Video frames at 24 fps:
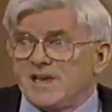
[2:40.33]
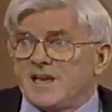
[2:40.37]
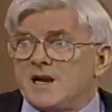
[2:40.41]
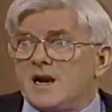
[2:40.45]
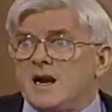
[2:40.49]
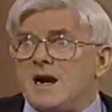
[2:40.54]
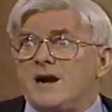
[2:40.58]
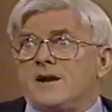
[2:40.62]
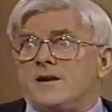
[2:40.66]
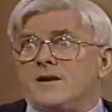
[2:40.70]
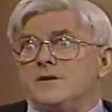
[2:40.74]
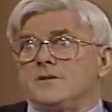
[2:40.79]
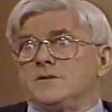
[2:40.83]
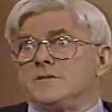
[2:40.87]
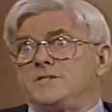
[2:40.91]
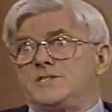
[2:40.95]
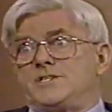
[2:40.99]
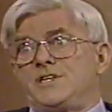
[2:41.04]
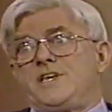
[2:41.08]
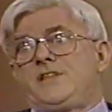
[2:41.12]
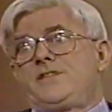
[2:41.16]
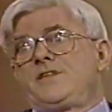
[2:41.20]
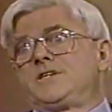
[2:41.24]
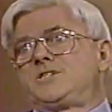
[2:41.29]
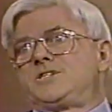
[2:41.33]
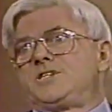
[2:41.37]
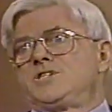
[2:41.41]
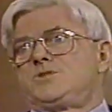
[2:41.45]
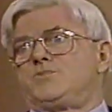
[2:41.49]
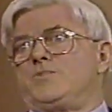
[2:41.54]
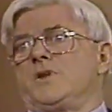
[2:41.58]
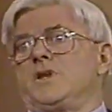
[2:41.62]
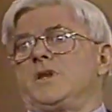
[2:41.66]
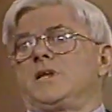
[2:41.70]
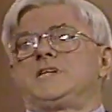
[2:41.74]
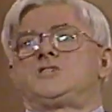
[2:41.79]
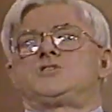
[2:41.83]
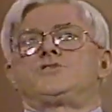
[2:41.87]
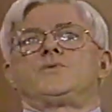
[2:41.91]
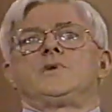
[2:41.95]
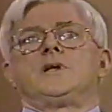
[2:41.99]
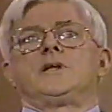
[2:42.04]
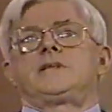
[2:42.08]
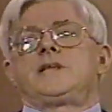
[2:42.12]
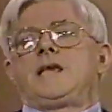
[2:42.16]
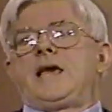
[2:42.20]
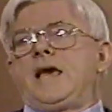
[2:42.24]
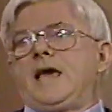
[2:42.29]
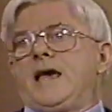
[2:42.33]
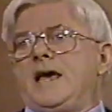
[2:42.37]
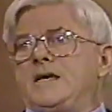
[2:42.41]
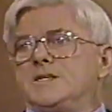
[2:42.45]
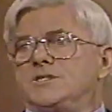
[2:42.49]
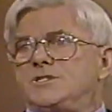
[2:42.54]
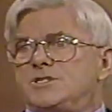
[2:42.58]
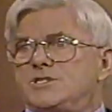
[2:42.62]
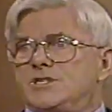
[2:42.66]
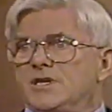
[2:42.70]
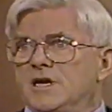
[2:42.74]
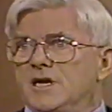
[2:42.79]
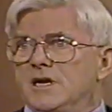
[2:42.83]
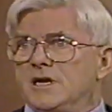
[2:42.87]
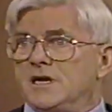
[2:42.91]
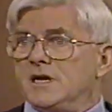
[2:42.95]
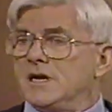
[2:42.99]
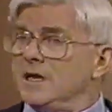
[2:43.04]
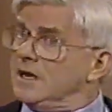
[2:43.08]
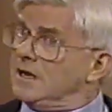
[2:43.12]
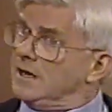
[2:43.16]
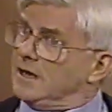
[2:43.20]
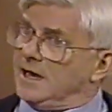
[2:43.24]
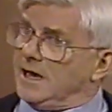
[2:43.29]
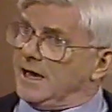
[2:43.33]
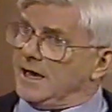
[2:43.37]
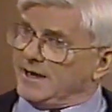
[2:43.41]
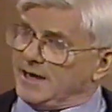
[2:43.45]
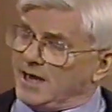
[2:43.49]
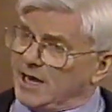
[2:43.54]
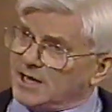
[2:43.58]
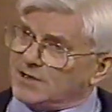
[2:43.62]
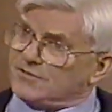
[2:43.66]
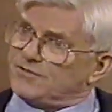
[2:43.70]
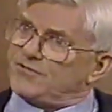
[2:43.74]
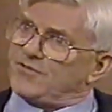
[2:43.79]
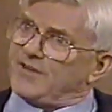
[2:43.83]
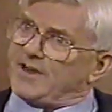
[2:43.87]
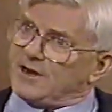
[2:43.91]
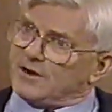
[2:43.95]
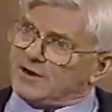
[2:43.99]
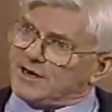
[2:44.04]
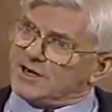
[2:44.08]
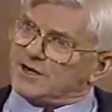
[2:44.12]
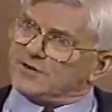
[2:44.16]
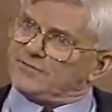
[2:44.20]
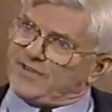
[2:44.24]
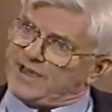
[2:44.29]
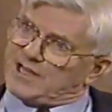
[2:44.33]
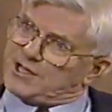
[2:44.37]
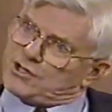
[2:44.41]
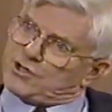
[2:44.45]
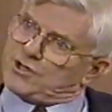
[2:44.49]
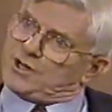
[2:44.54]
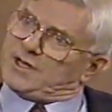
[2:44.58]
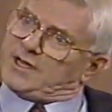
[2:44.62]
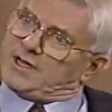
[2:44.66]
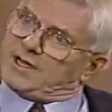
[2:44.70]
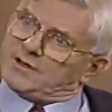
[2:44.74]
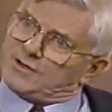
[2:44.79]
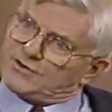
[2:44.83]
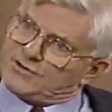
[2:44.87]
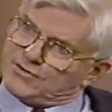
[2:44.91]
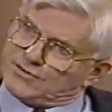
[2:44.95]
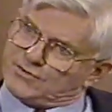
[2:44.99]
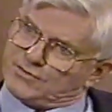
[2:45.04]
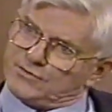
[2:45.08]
Carter. Right. See this as belligerent, as uh, an unfair intervention into... And